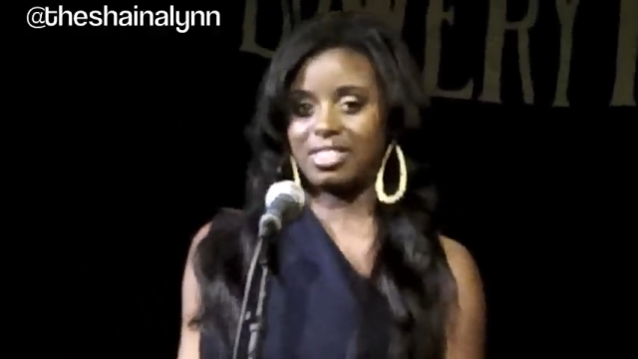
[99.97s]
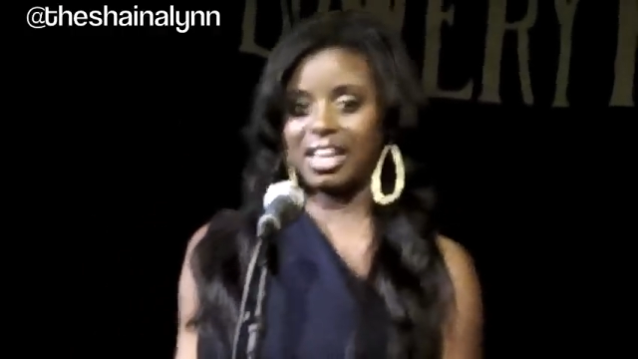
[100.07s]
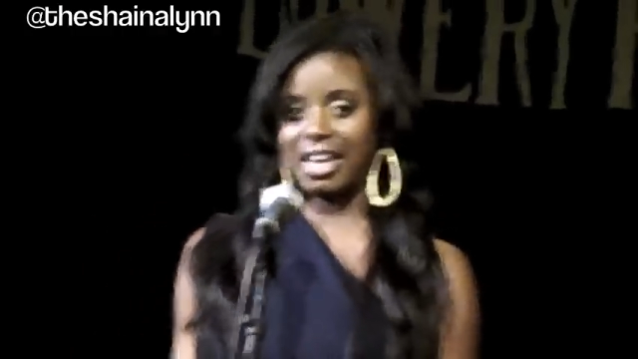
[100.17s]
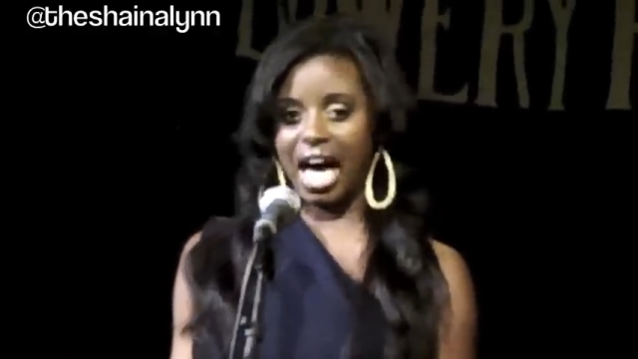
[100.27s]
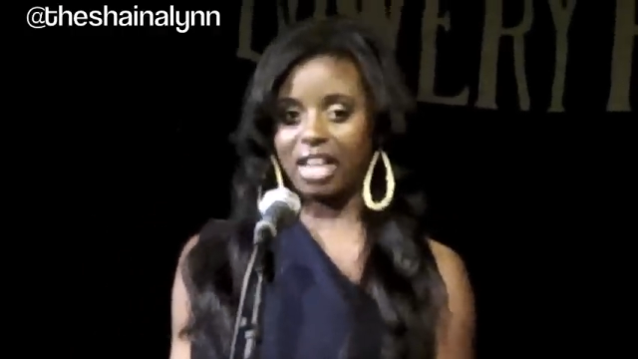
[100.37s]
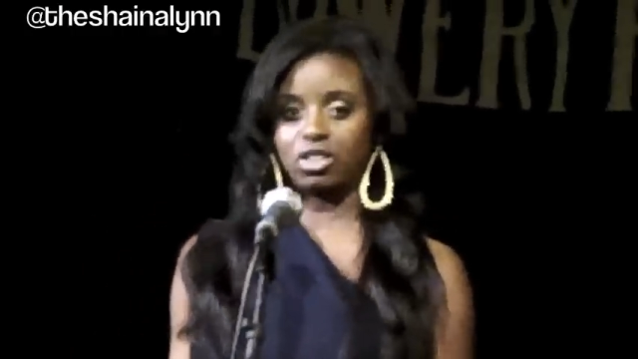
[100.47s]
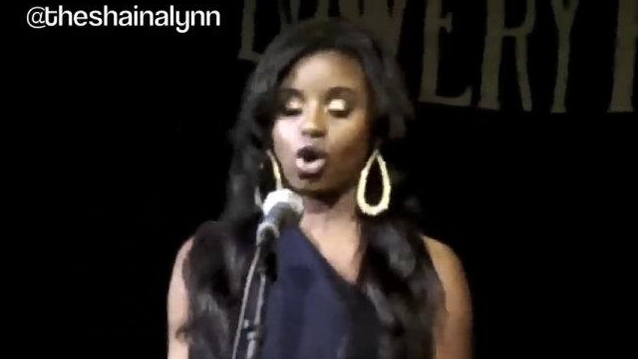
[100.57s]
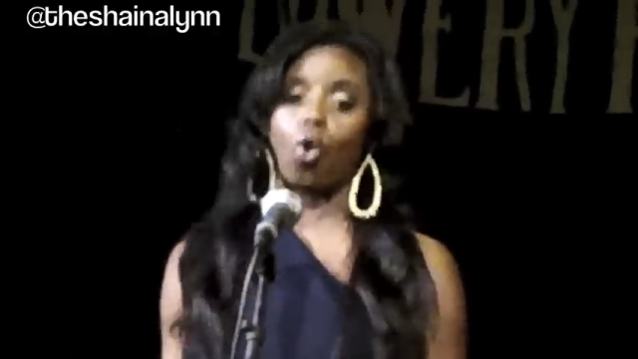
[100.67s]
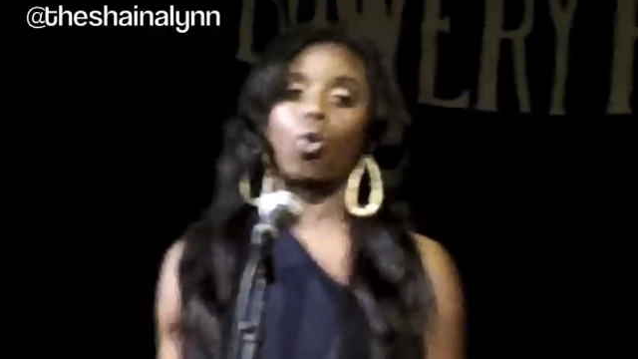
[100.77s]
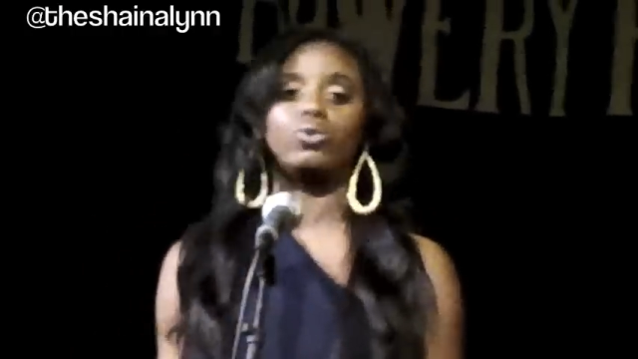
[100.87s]
then
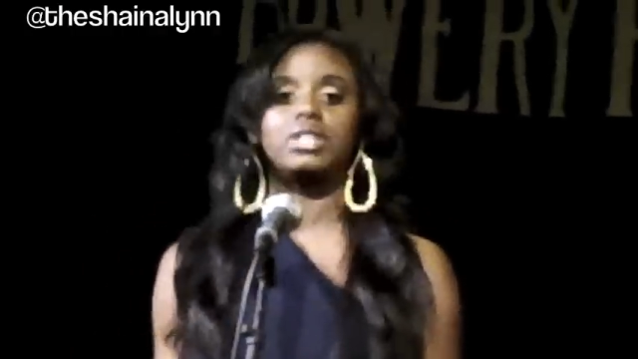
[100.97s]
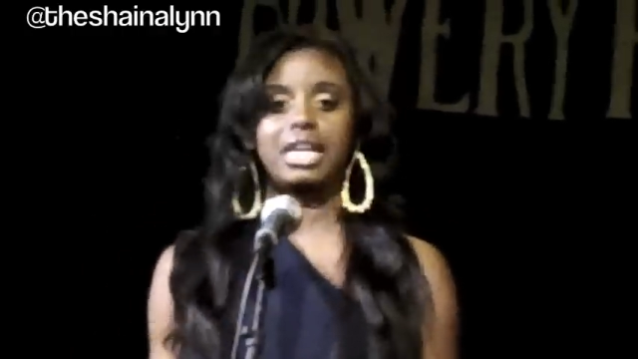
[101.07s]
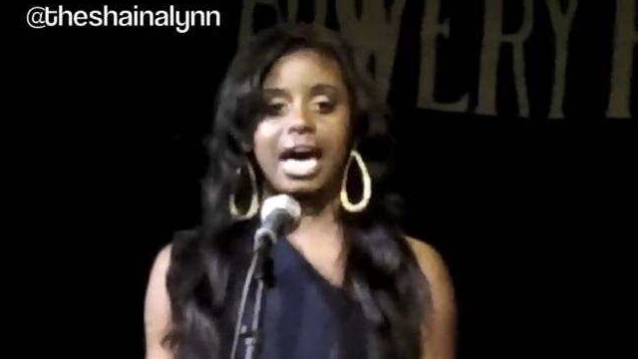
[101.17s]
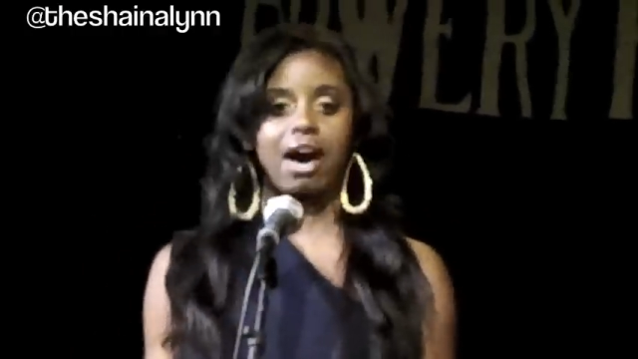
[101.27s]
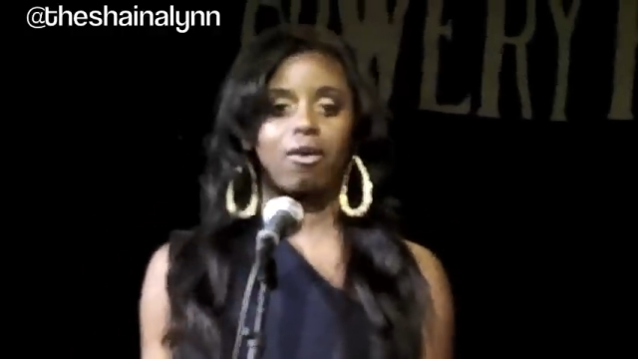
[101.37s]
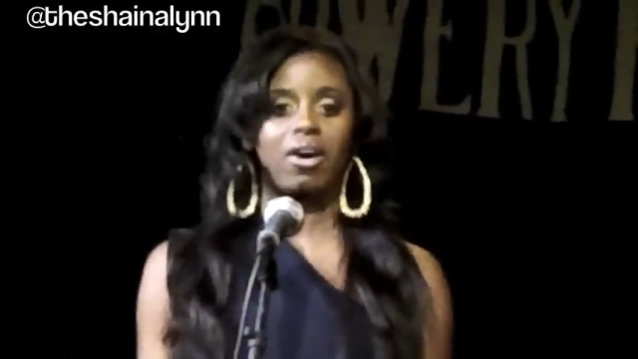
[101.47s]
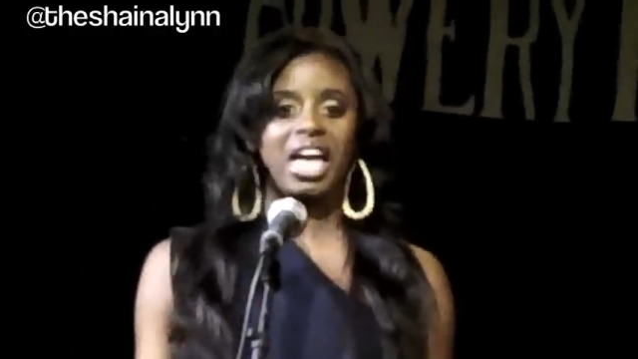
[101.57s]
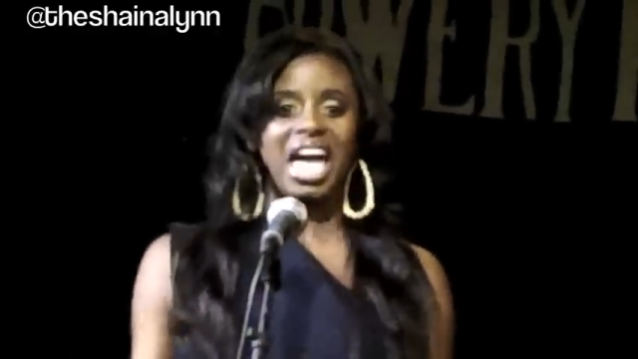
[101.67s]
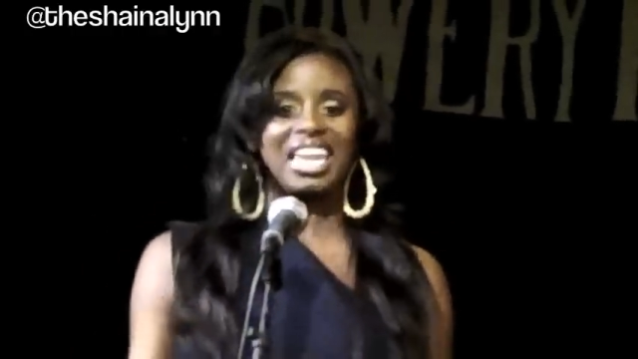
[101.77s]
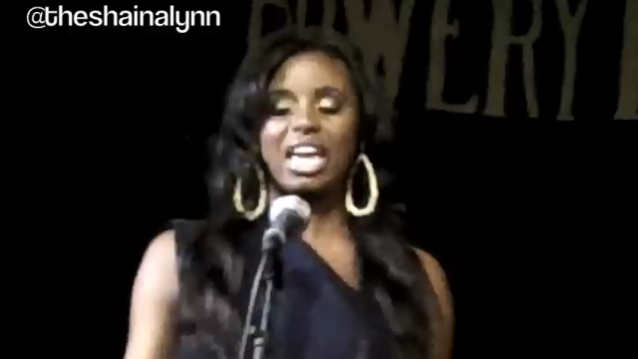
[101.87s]
gotten older now,
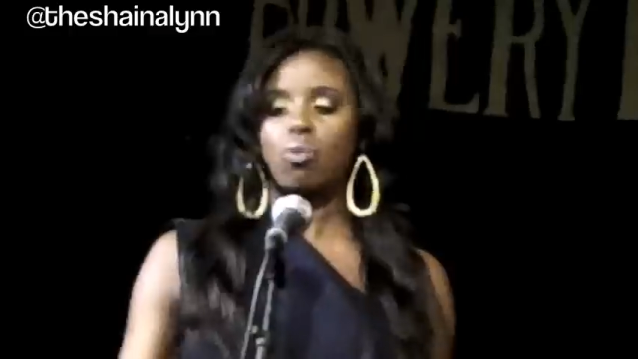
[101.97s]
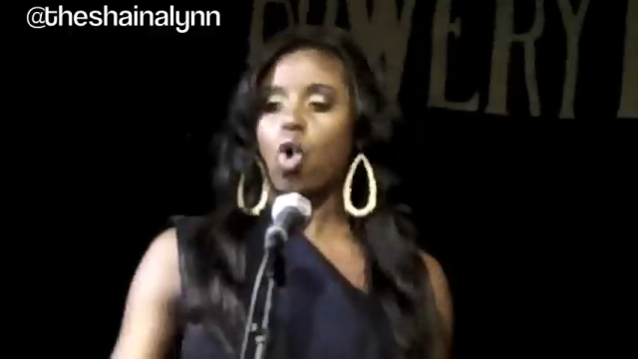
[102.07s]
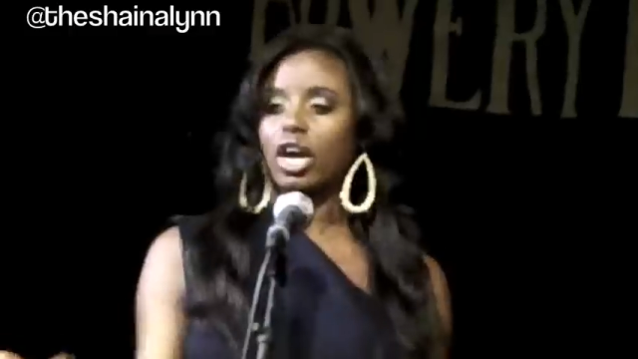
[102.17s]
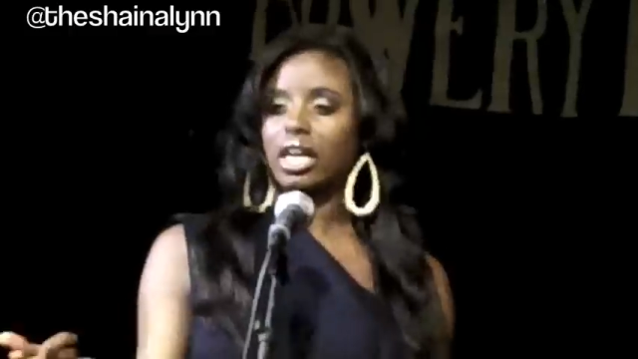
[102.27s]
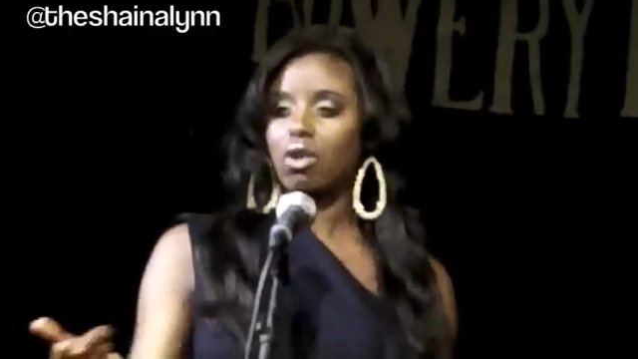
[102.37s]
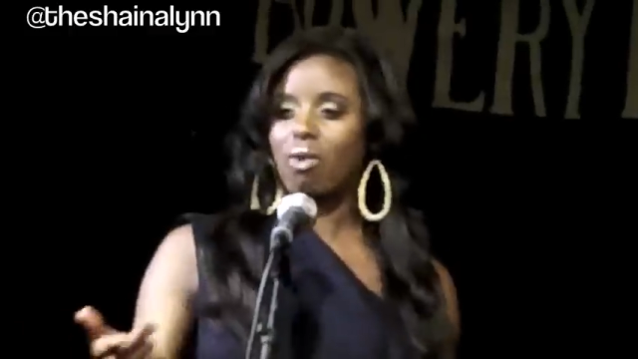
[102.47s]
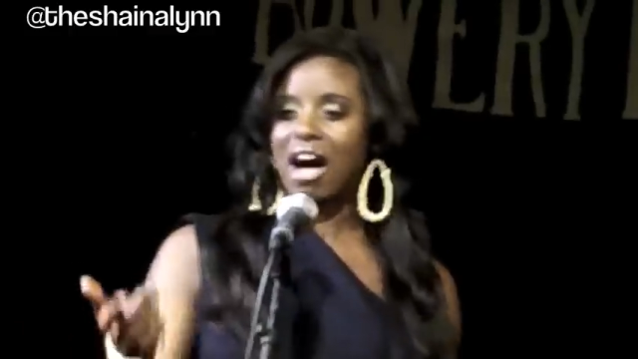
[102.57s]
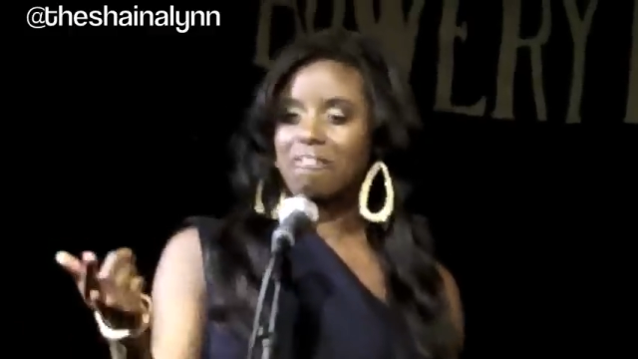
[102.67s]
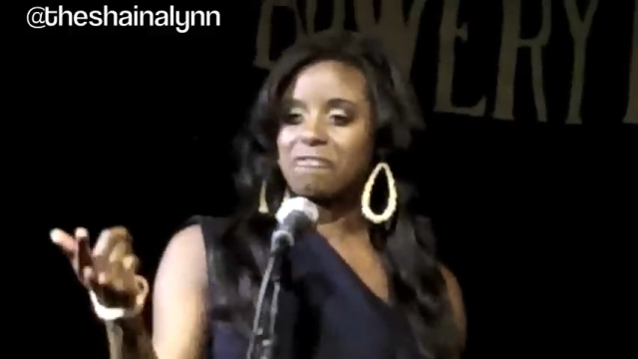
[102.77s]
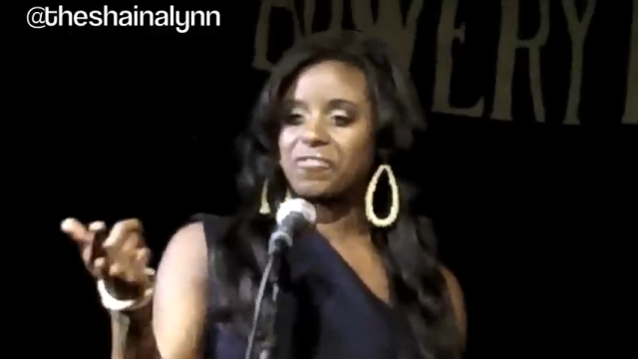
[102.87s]
and they walking
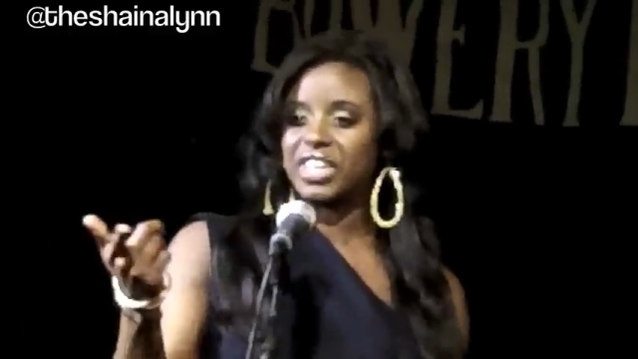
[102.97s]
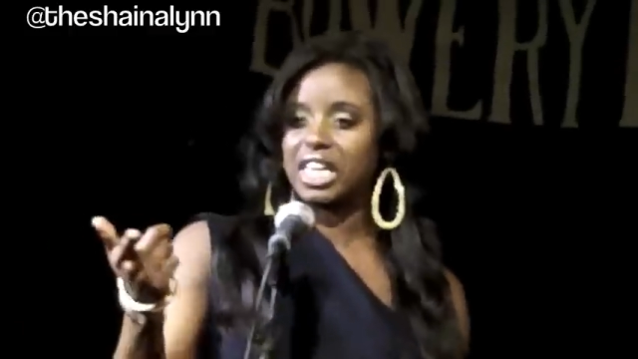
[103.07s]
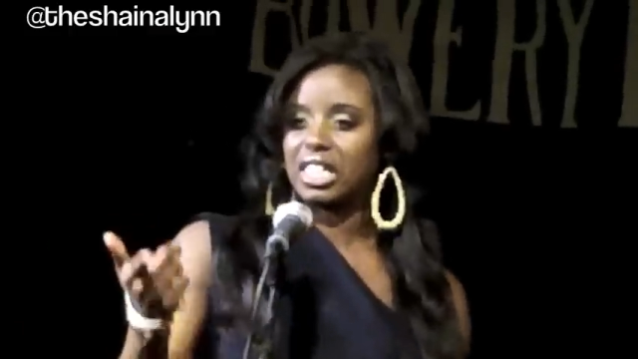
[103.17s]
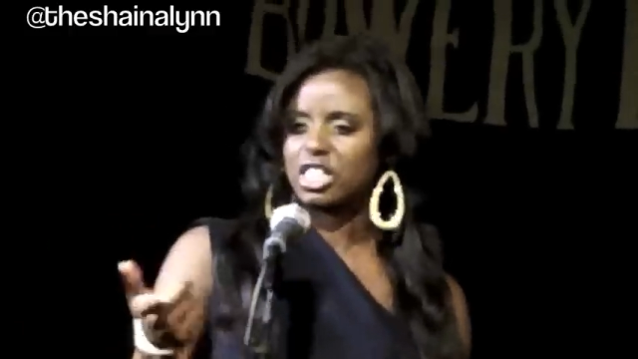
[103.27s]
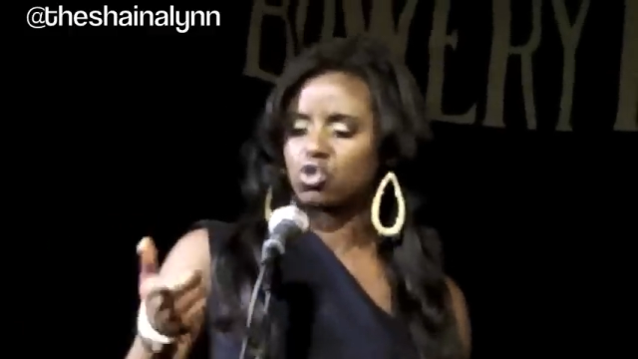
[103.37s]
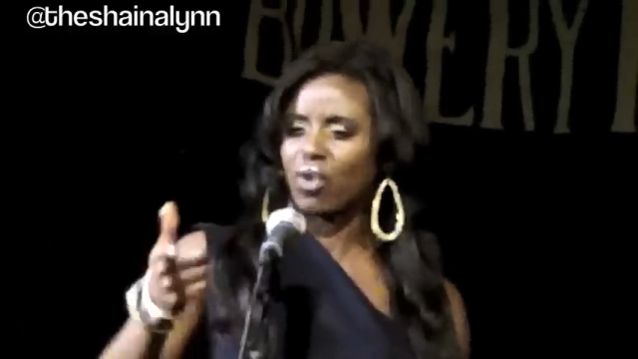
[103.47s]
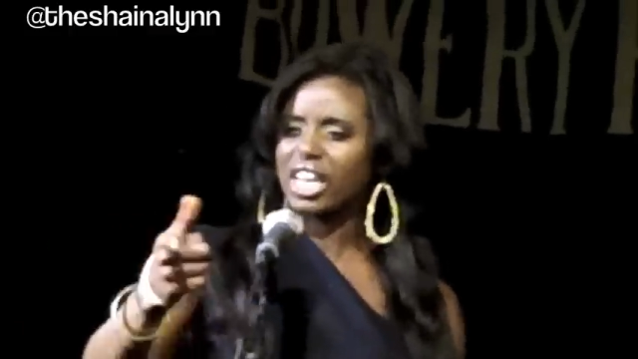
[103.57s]
around fearless,